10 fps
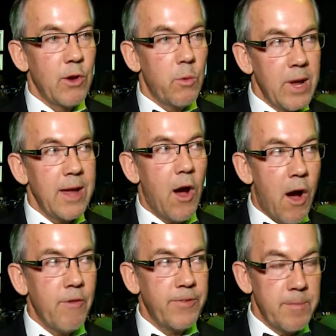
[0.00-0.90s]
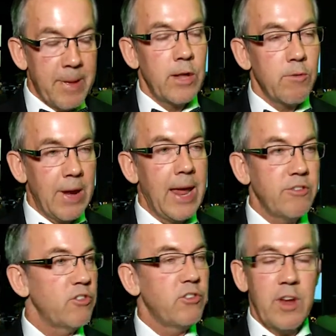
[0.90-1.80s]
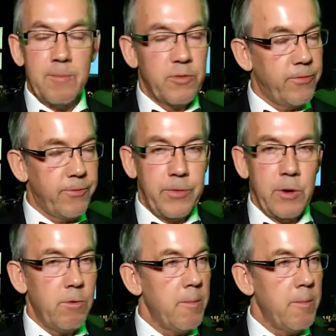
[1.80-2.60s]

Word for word: know, we often build relationships that